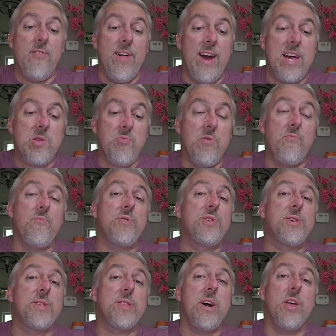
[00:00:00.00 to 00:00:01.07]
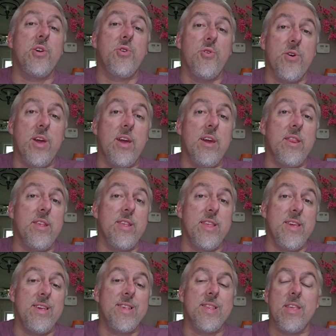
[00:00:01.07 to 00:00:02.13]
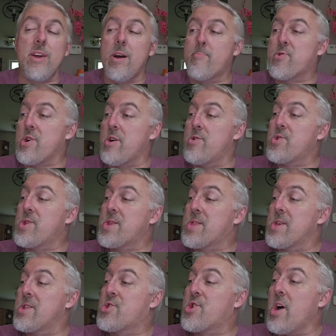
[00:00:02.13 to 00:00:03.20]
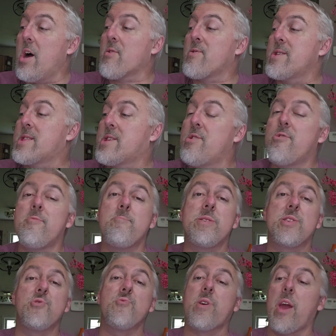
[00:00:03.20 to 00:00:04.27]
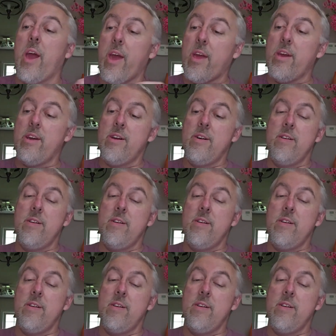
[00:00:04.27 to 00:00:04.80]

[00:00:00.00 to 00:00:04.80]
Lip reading: last one, which is not a cookie and it is the upcharge, is the chocolate tiramisu cake.